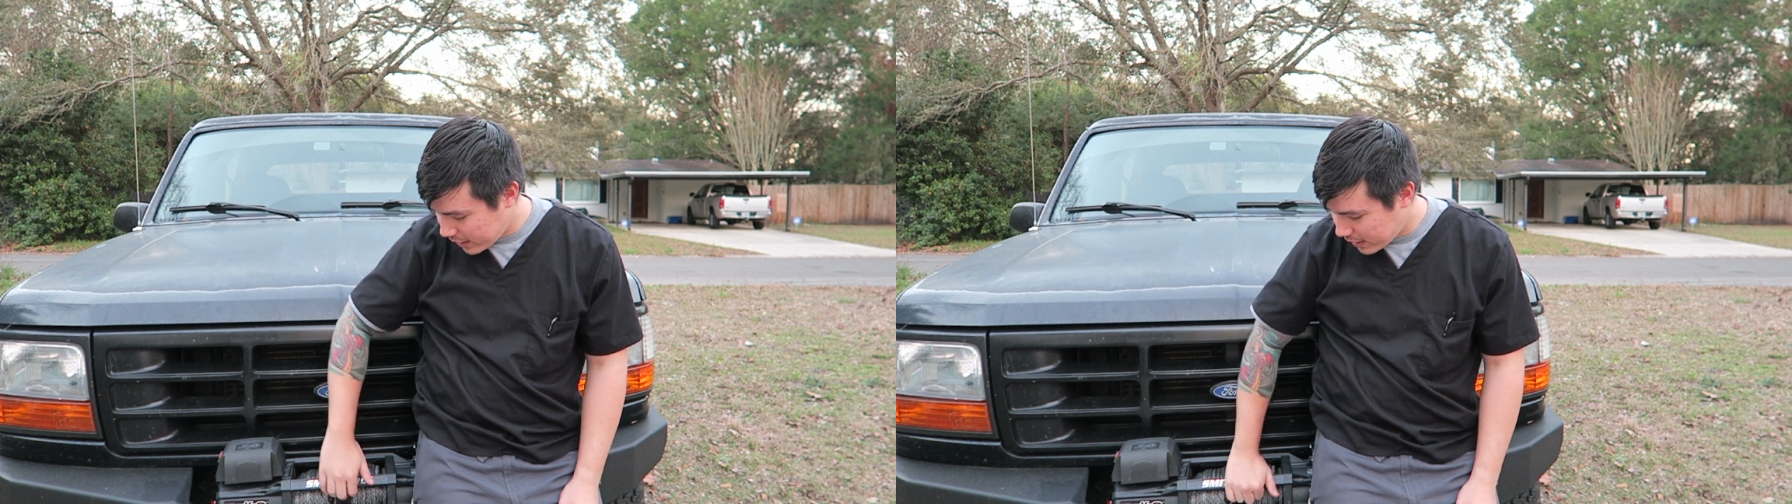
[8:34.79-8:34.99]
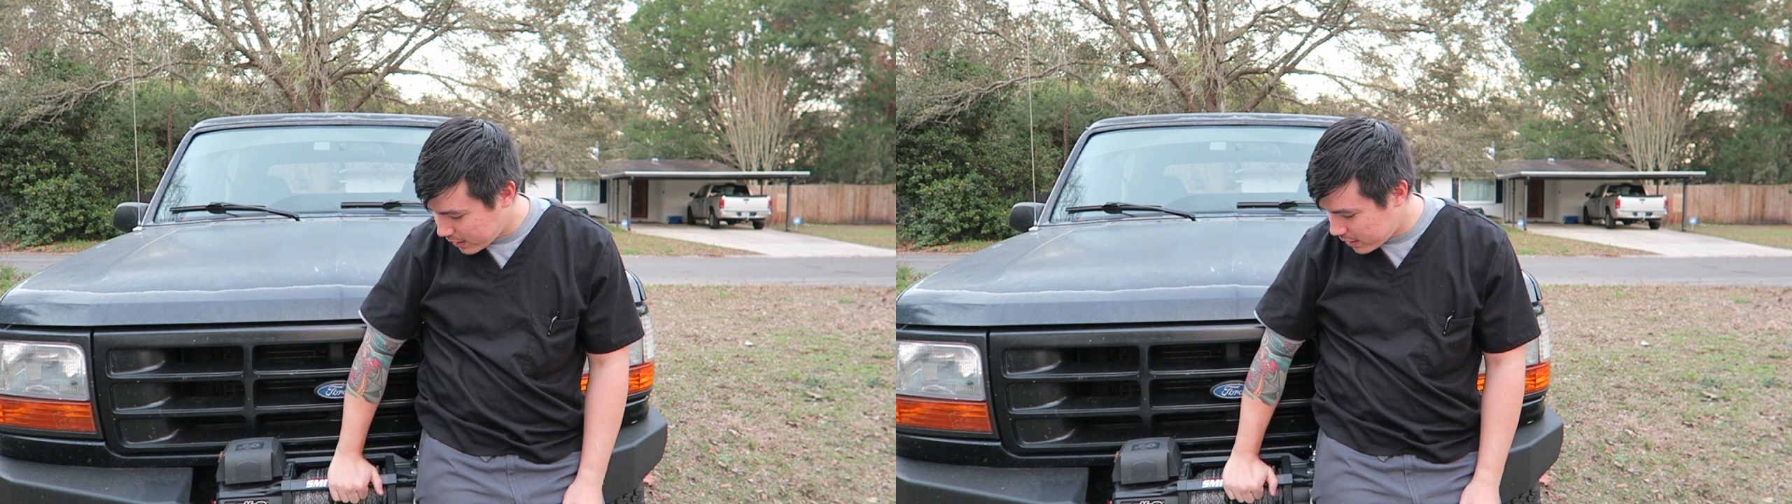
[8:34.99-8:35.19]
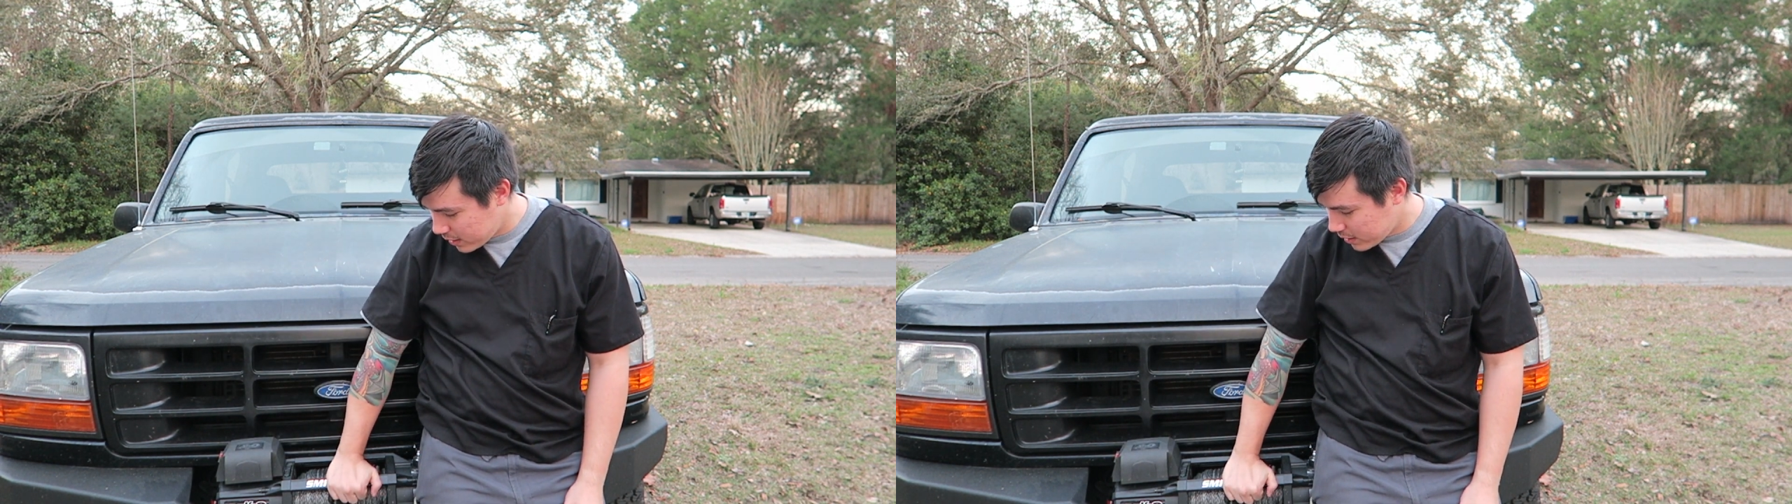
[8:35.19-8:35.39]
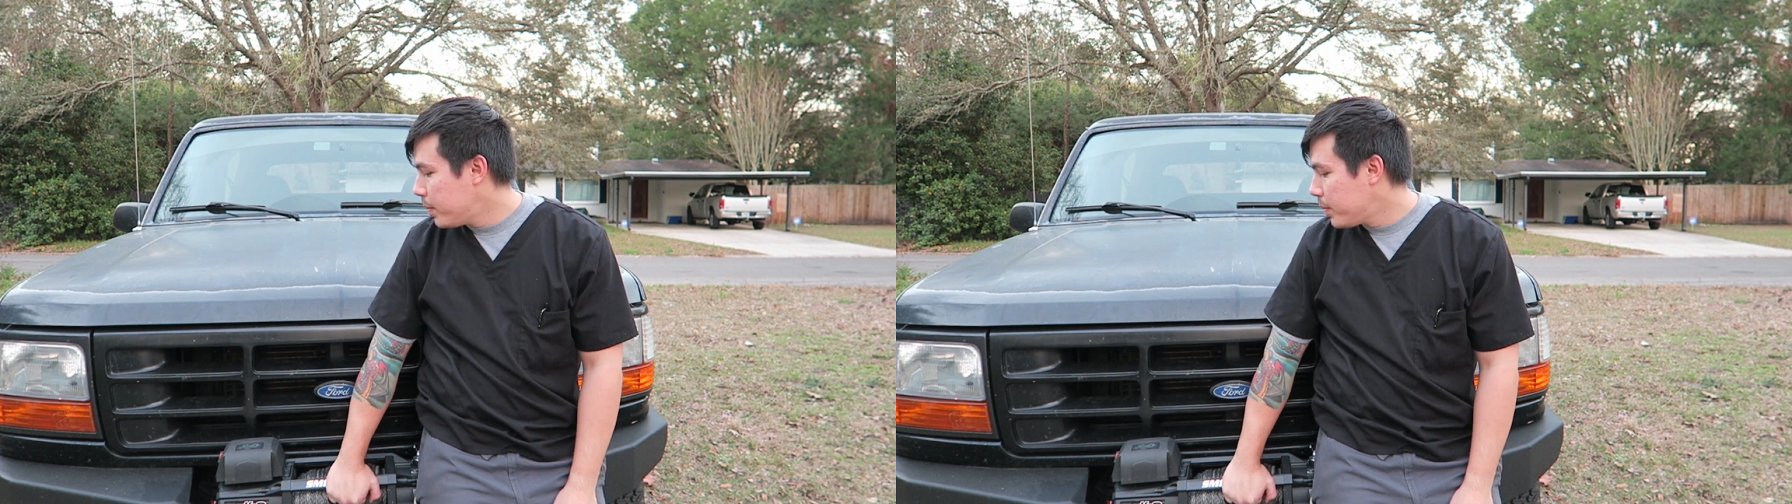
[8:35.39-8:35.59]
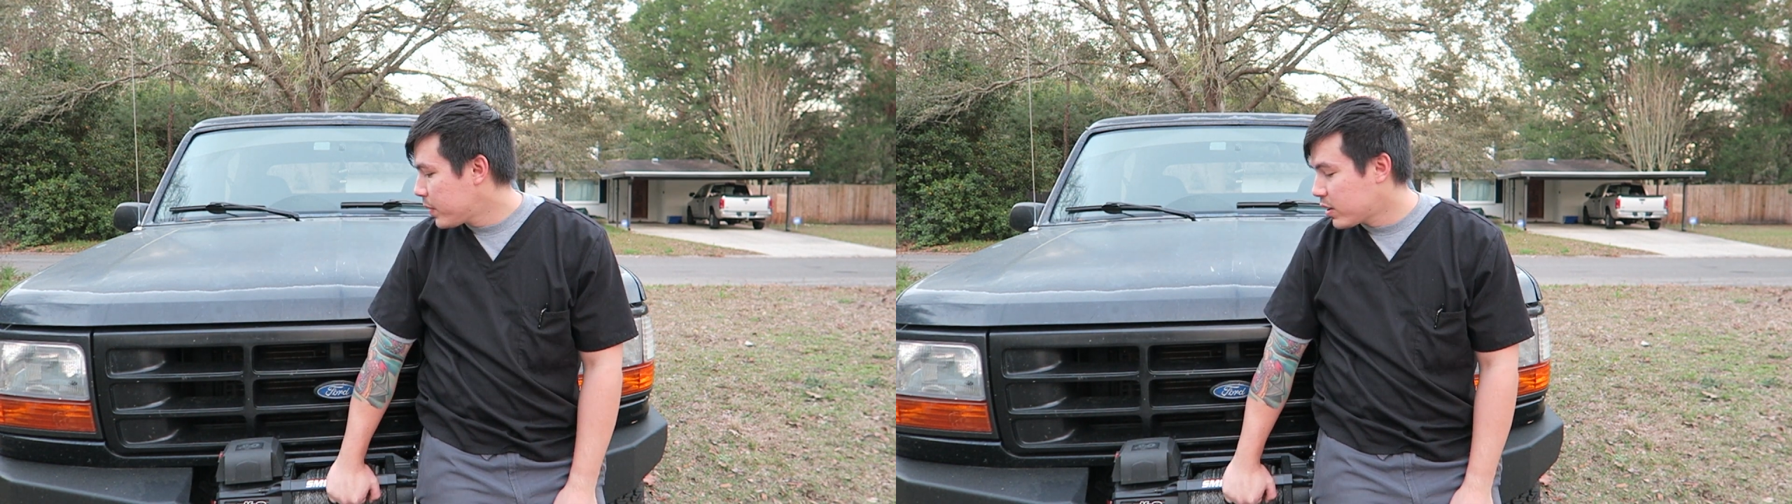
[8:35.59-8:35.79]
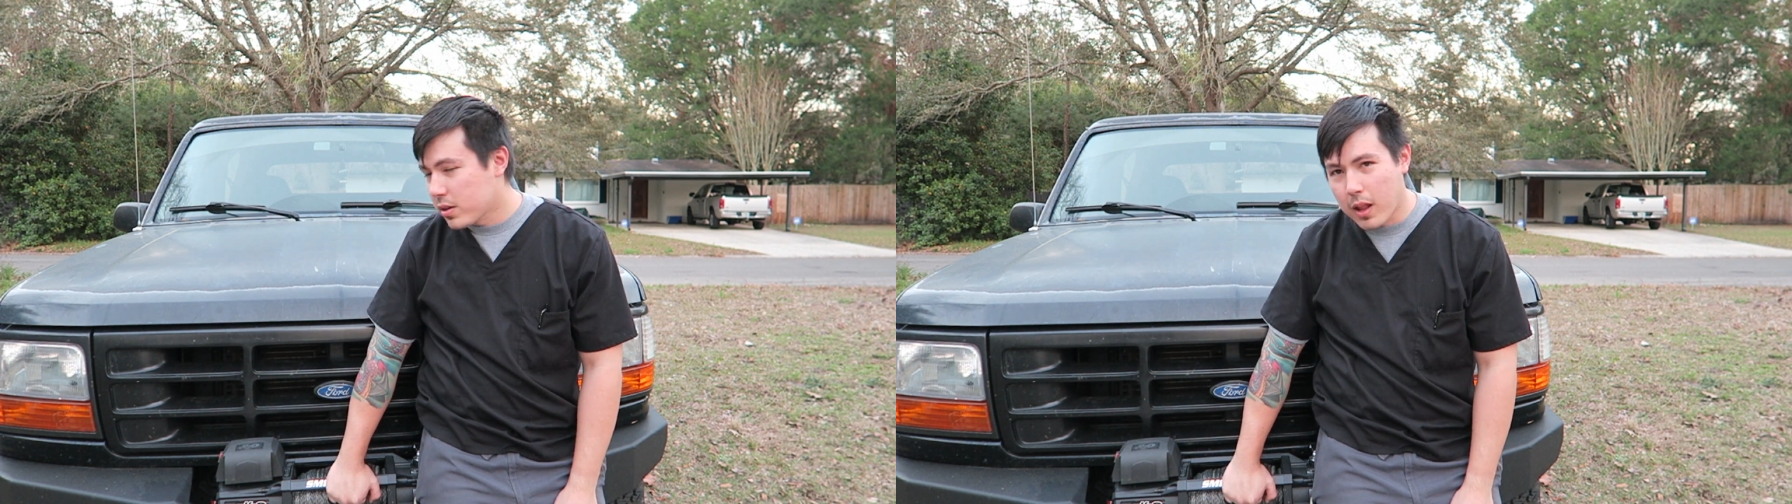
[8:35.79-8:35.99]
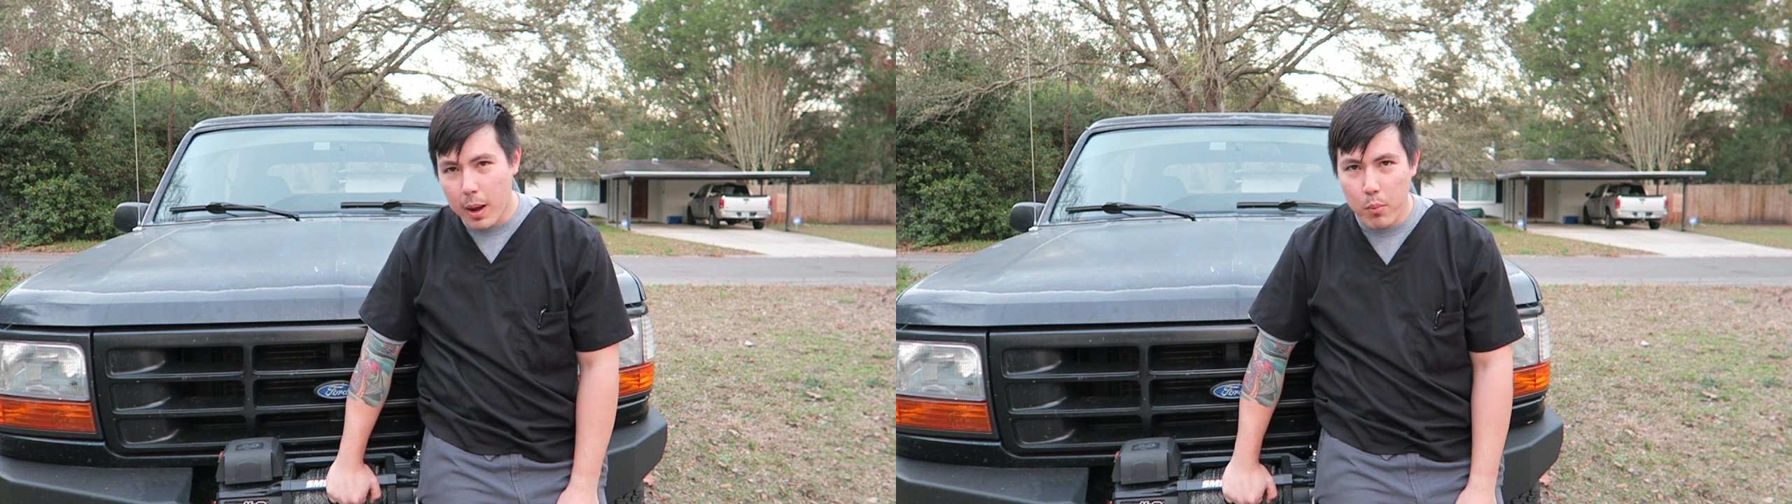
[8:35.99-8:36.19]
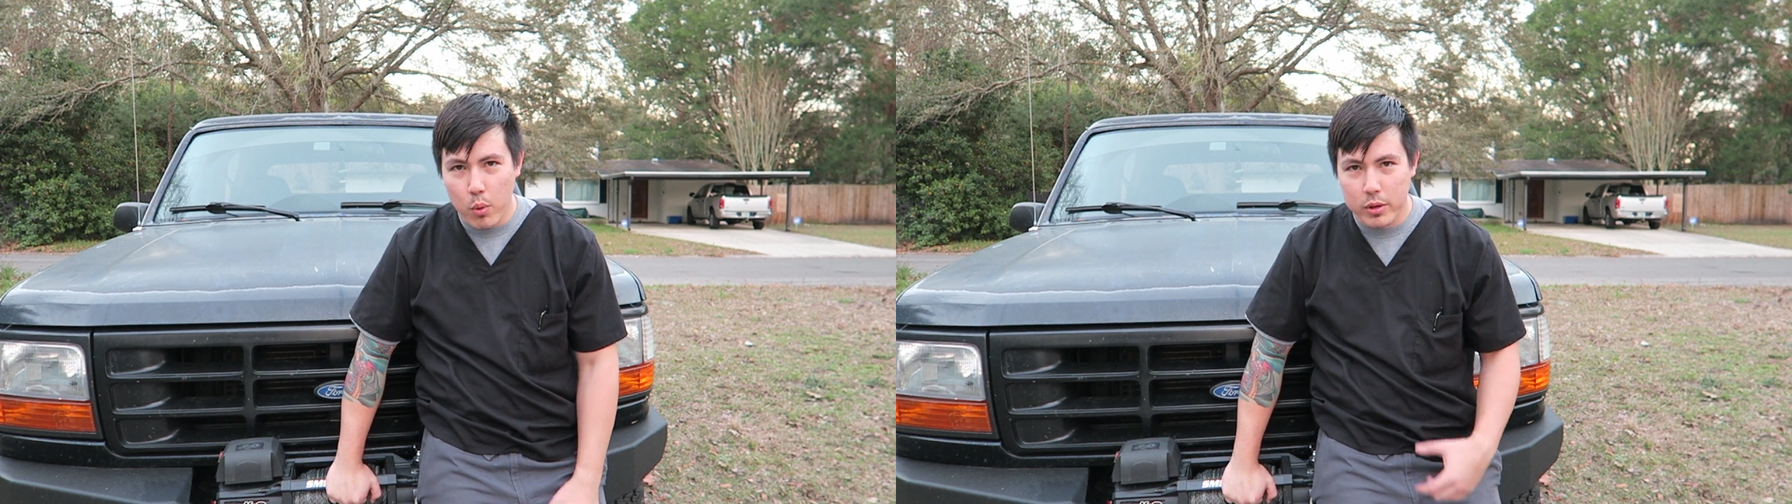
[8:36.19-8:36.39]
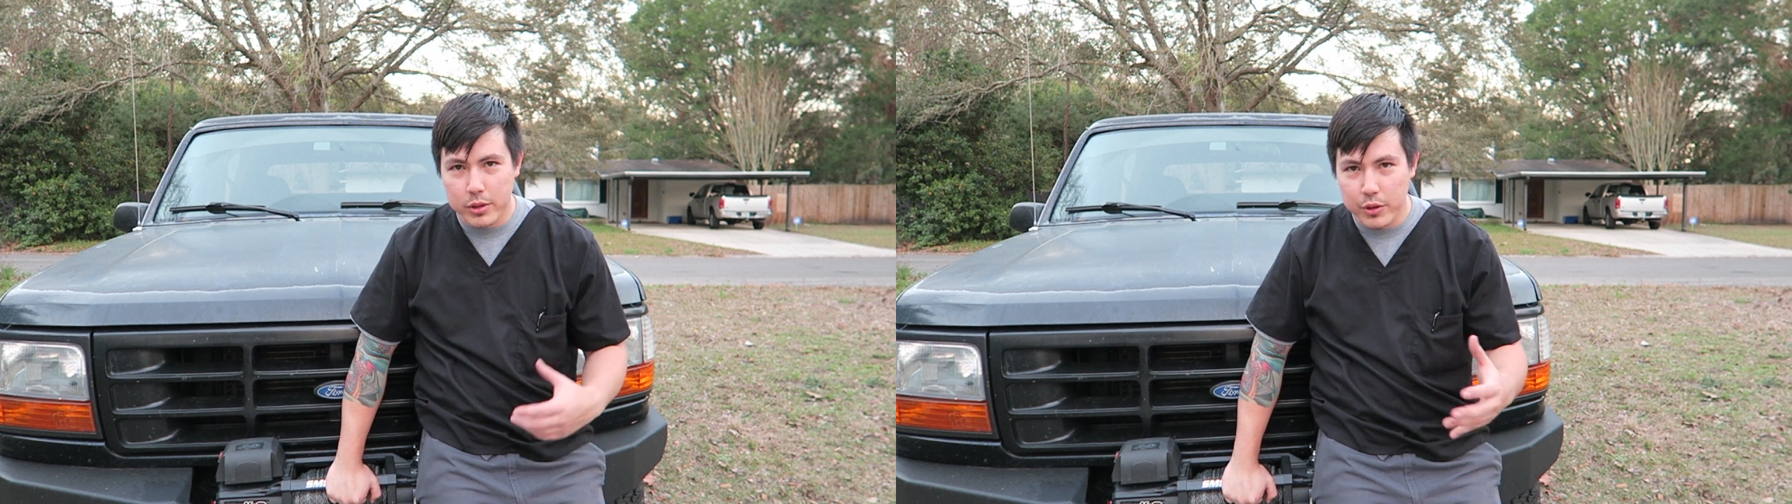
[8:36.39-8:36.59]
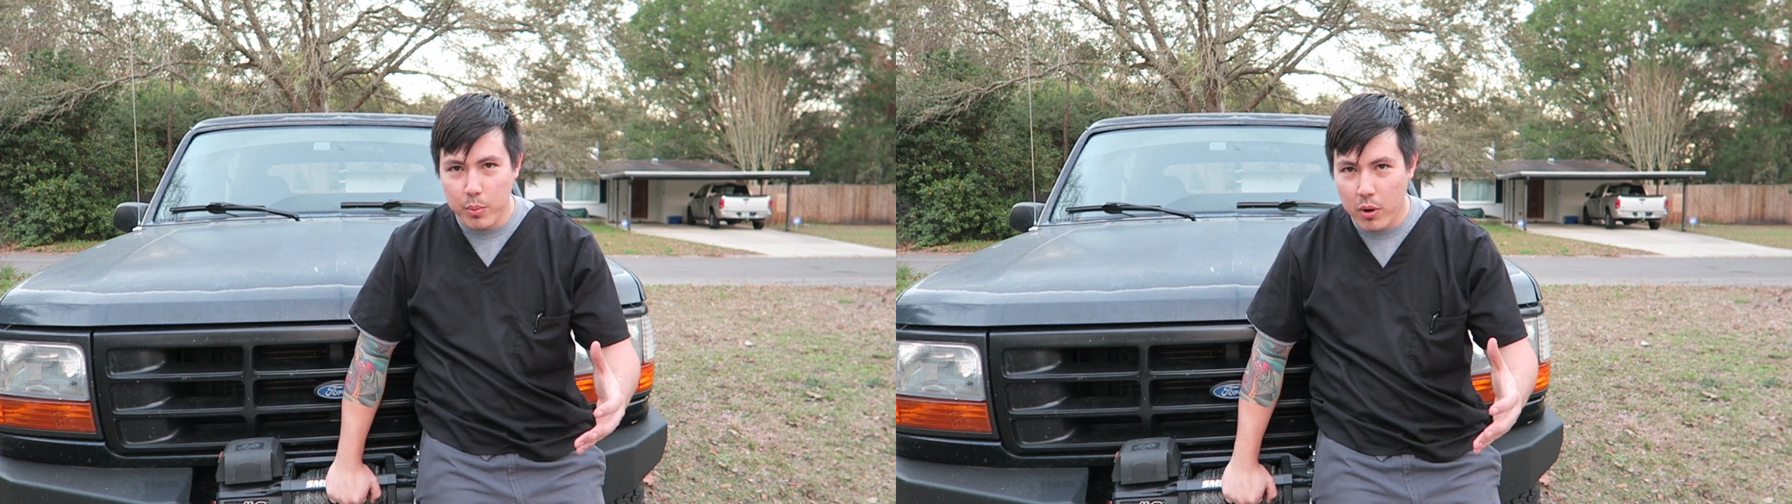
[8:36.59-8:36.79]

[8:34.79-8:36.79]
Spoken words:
And there's a lot more to the